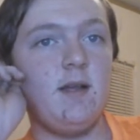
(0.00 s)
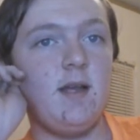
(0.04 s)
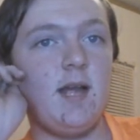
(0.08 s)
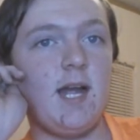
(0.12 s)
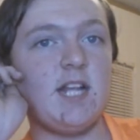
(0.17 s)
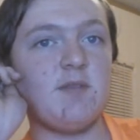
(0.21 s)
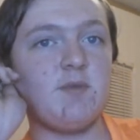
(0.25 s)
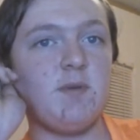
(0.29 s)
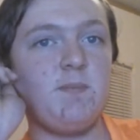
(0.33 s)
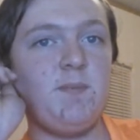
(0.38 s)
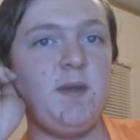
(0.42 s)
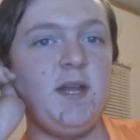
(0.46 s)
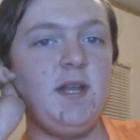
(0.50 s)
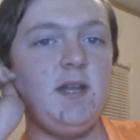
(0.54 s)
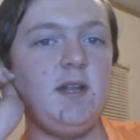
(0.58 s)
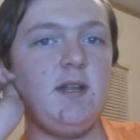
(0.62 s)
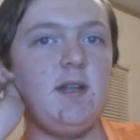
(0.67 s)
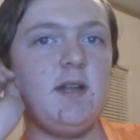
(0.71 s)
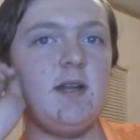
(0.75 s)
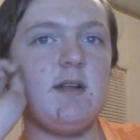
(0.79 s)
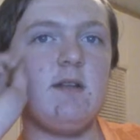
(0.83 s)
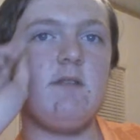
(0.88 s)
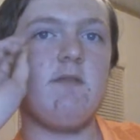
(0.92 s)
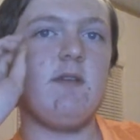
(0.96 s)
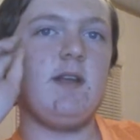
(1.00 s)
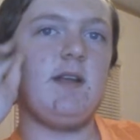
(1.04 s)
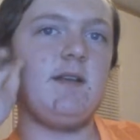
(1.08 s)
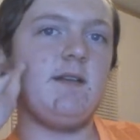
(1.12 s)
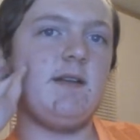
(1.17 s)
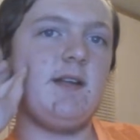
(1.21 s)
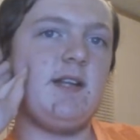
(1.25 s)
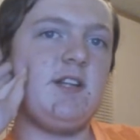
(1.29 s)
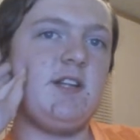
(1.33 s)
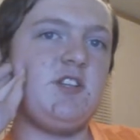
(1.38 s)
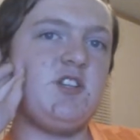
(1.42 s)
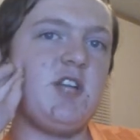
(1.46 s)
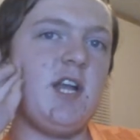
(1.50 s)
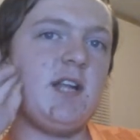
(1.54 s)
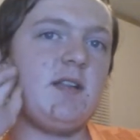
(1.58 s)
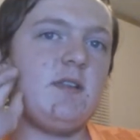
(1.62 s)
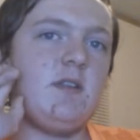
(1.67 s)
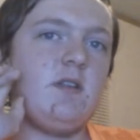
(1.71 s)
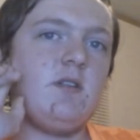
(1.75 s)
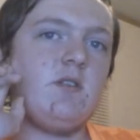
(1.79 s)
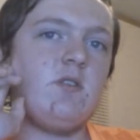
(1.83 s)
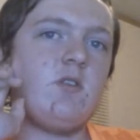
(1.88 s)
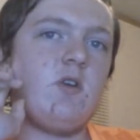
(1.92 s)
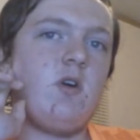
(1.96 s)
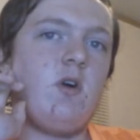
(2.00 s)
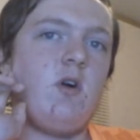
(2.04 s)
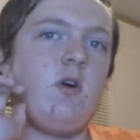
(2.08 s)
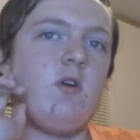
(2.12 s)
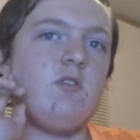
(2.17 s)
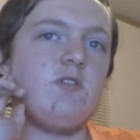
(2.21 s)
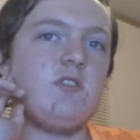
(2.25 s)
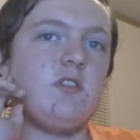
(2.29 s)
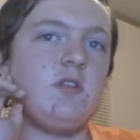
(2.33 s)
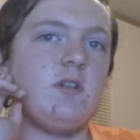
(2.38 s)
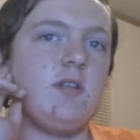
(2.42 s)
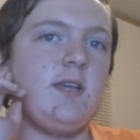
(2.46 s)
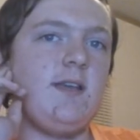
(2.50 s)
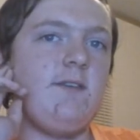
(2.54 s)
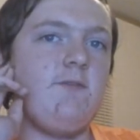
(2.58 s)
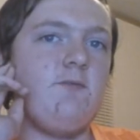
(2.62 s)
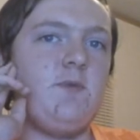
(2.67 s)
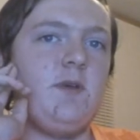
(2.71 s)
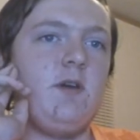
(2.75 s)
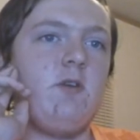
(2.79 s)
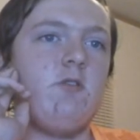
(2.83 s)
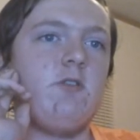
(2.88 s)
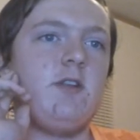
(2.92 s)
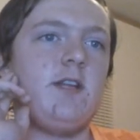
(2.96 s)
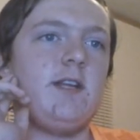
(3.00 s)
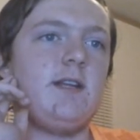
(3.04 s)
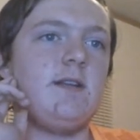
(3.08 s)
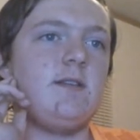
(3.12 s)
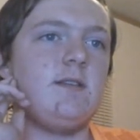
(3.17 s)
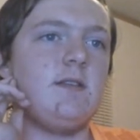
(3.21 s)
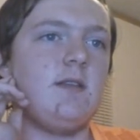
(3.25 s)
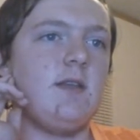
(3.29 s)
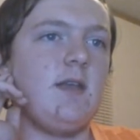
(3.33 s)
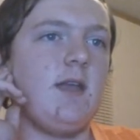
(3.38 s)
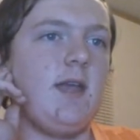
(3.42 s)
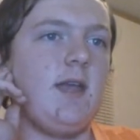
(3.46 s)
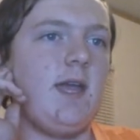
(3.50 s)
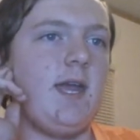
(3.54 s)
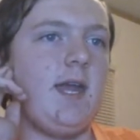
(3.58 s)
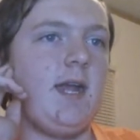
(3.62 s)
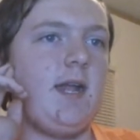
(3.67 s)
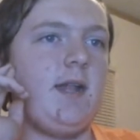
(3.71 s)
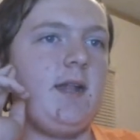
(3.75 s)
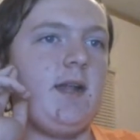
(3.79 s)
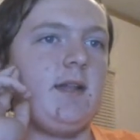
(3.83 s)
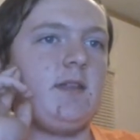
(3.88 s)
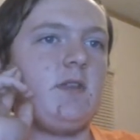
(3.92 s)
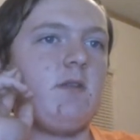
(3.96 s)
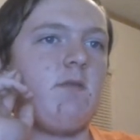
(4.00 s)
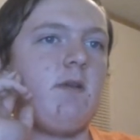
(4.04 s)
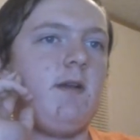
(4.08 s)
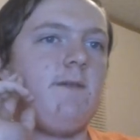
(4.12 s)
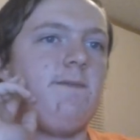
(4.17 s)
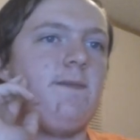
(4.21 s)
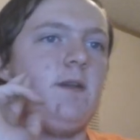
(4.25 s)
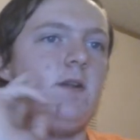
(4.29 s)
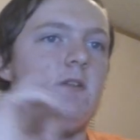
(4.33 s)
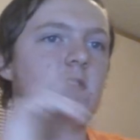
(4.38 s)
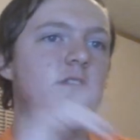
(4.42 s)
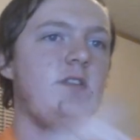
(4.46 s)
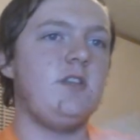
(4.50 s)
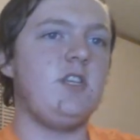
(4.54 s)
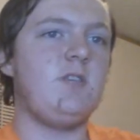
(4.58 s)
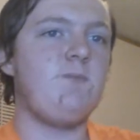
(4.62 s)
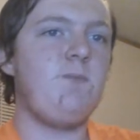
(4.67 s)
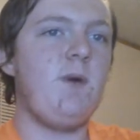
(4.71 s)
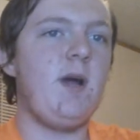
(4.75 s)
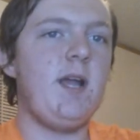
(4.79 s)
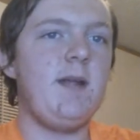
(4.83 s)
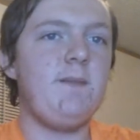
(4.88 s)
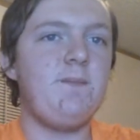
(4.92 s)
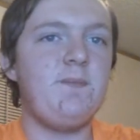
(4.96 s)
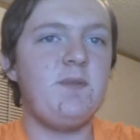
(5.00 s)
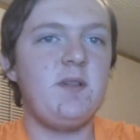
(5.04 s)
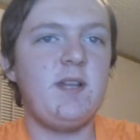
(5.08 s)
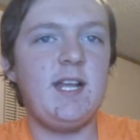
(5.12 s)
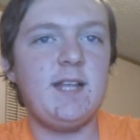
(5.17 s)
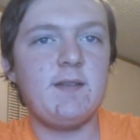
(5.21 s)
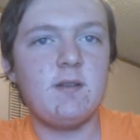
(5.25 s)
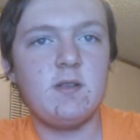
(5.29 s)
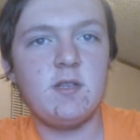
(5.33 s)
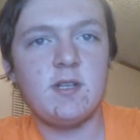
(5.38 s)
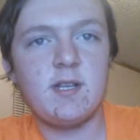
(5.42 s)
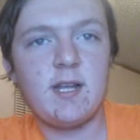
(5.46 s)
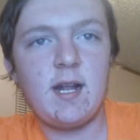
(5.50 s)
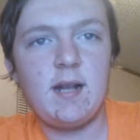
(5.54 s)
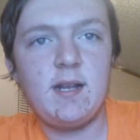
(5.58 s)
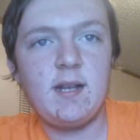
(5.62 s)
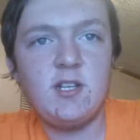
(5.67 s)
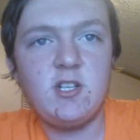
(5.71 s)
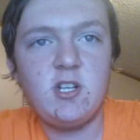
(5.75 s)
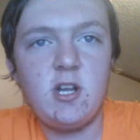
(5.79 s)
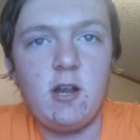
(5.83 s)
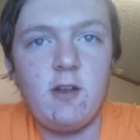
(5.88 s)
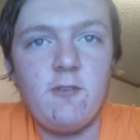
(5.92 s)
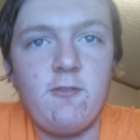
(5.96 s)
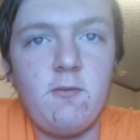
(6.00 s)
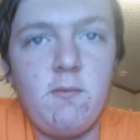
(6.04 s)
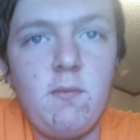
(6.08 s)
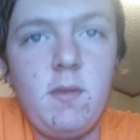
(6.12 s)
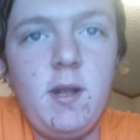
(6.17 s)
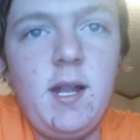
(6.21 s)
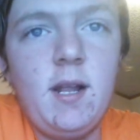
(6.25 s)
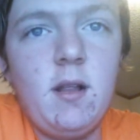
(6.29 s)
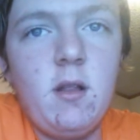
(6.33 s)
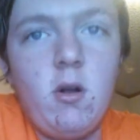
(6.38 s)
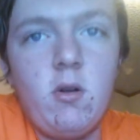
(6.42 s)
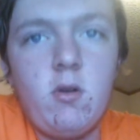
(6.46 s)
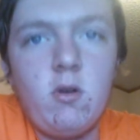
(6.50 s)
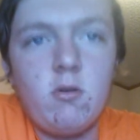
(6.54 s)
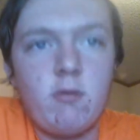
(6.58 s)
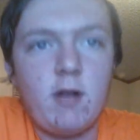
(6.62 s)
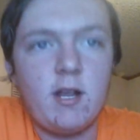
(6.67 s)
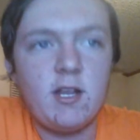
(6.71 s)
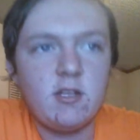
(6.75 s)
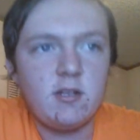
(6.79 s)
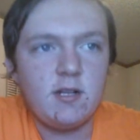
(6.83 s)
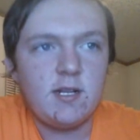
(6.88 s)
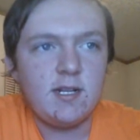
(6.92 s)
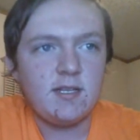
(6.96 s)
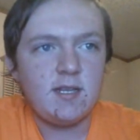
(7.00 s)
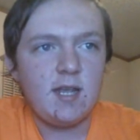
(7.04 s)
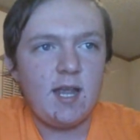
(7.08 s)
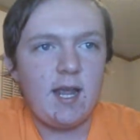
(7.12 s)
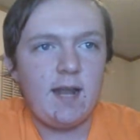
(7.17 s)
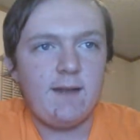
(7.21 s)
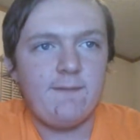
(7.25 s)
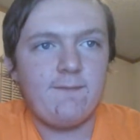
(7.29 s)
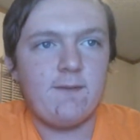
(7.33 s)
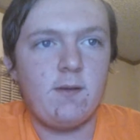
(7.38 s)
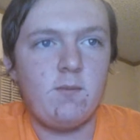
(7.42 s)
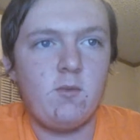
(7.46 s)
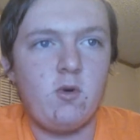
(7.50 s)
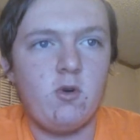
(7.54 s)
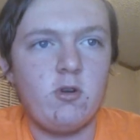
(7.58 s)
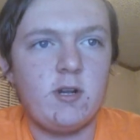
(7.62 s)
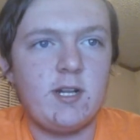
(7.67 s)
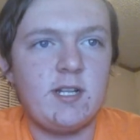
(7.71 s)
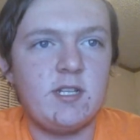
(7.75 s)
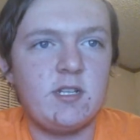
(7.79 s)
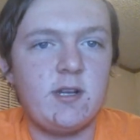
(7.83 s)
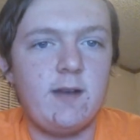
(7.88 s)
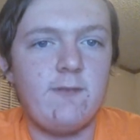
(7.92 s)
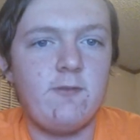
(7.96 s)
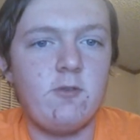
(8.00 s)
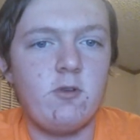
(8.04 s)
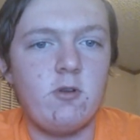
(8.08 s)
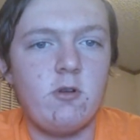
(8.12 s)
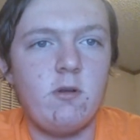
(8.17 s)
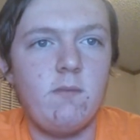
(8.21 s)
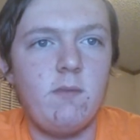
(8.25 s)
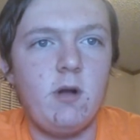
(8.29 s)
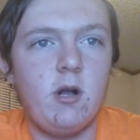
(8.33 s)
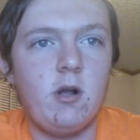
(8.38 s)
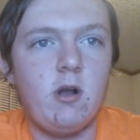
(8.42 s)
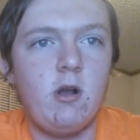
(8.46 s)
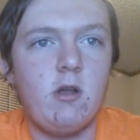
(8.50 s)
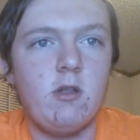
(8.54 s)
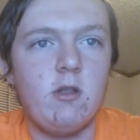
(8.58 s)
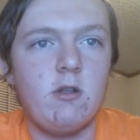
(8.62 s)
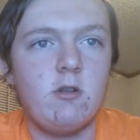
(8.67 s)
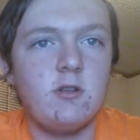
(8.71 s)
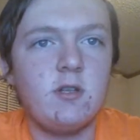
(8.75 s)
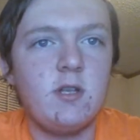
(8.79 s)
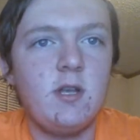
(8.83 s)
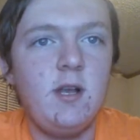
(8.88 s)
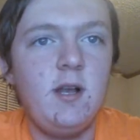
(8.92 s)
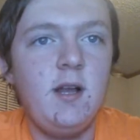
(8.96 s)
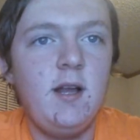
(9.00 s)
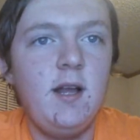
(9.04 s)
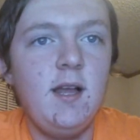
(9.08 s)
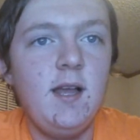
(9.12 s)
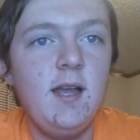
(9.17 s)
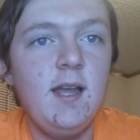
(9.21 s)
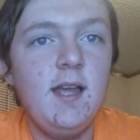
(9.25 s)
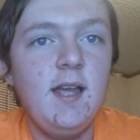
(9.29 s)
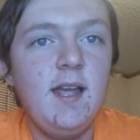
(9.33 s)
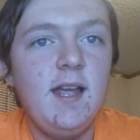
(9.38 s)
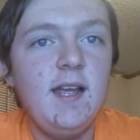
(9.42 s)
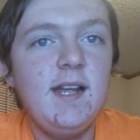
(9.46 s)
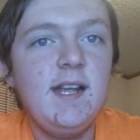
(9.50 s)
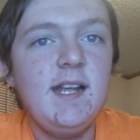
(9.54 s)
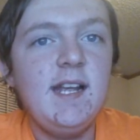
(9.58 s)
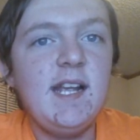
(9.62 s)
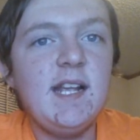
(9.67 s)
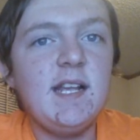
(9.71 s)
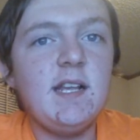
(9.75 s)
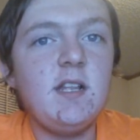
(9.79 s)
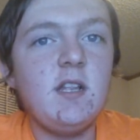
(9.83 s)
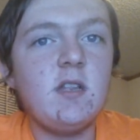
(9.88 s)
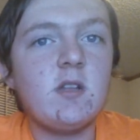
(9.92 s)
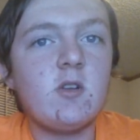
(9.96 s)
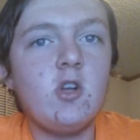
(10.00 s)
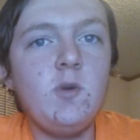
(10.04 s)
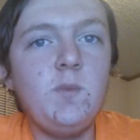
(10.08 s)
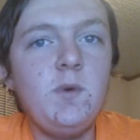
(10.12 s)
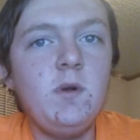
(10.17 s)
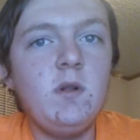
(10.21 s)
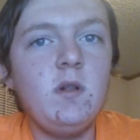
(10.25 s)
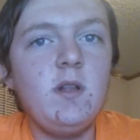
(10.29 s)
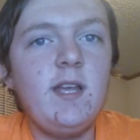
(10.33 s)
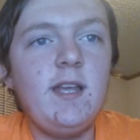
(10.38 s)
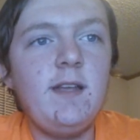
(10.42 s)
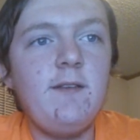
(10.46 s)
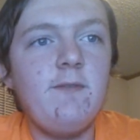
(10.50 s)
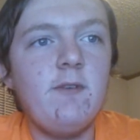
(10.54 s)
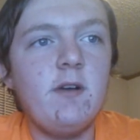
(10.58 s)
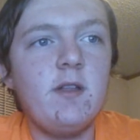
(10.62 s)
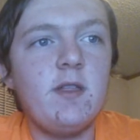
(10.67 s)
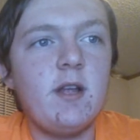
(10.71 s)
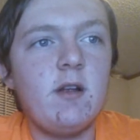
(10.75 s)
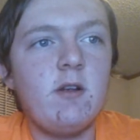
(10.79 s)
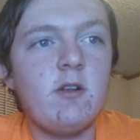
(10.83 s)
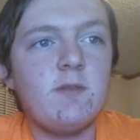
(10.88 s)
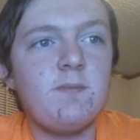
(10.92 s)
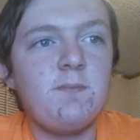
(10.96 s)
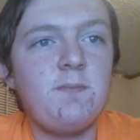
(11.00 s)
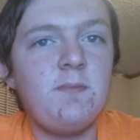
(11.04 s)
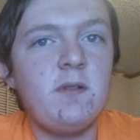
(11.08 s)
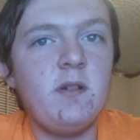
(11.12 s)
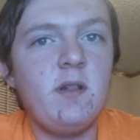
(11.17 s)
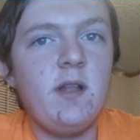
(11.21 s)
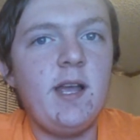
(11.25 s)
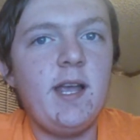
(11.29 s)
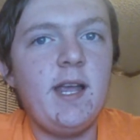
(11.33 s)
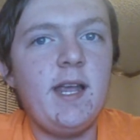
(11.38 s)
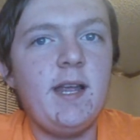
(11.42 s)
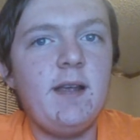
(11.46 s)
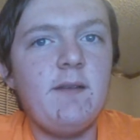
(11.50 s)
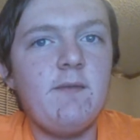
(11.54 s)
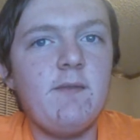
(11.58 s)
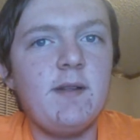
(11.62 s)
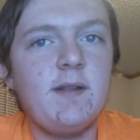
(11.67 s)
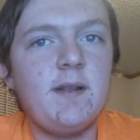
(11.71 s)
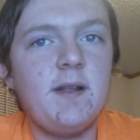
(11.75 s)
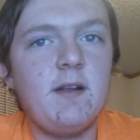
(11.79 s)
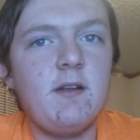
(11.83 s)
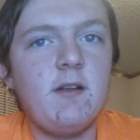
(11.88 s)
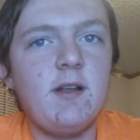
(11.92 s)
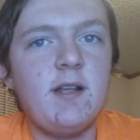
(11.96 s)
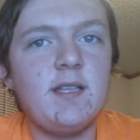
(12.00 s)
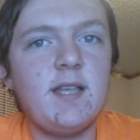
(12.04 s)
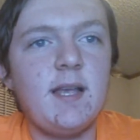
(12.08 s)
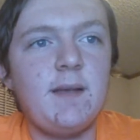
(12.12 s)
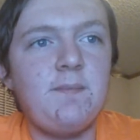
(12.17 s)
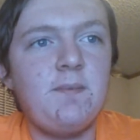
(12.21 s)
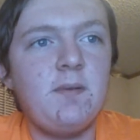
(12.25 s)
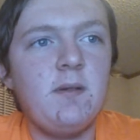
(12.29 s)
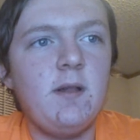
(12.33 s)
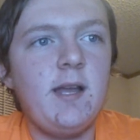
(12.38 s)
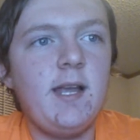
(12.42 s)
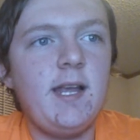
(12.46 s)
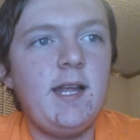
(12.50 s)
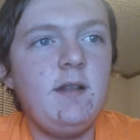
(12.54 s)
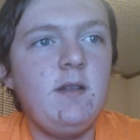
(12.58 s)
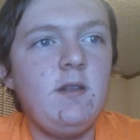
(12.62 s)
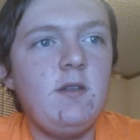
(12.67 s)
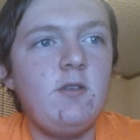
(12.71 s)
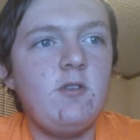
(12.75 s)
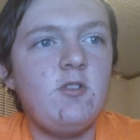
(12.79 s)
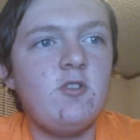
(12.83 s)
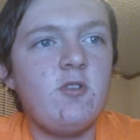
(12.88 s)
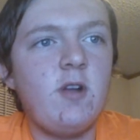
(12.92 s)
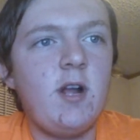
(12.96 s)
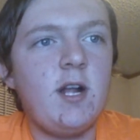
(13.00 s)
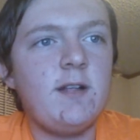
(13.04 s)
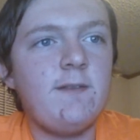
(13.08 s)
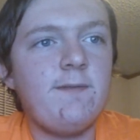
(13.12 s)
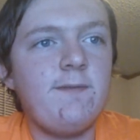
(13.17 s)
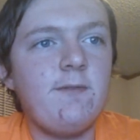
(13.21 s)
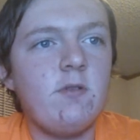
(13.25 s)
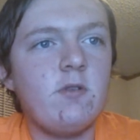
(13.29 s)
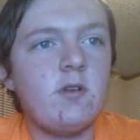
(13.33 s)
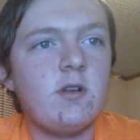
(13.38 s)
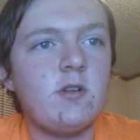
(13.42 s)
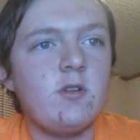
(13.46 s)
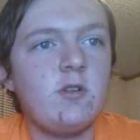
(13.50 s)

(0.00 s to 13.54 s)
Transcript: has repeated rejected calls to leave buildings and at the refuge, despite police and the county sheriff, many local residents, and from Oregon's governor, among others. He said that the group will leave when there is plane, when there is a plan to transfer